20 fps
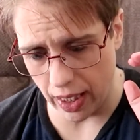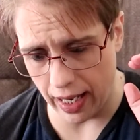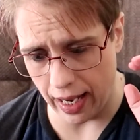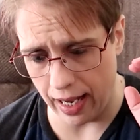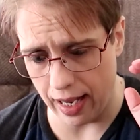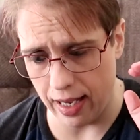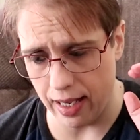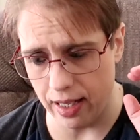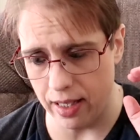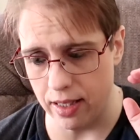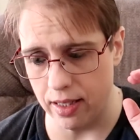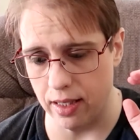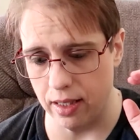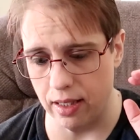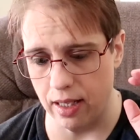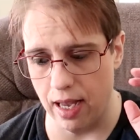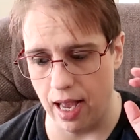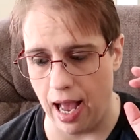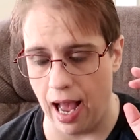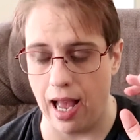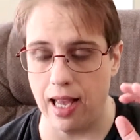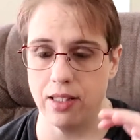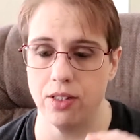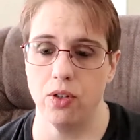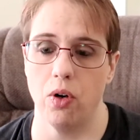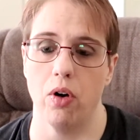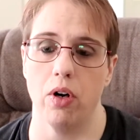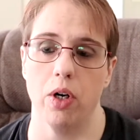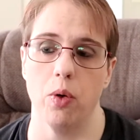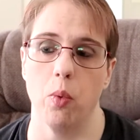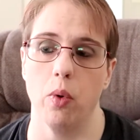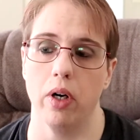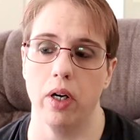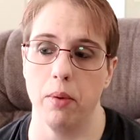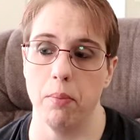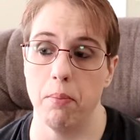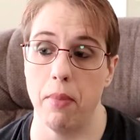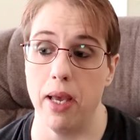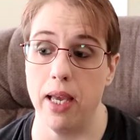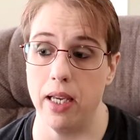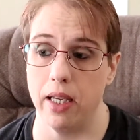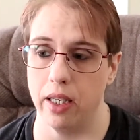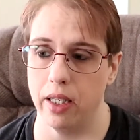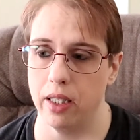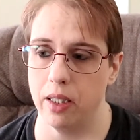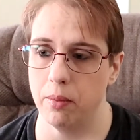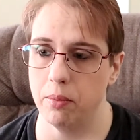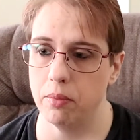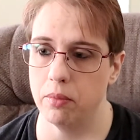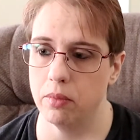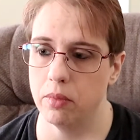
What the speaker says: and I started wearing makeup.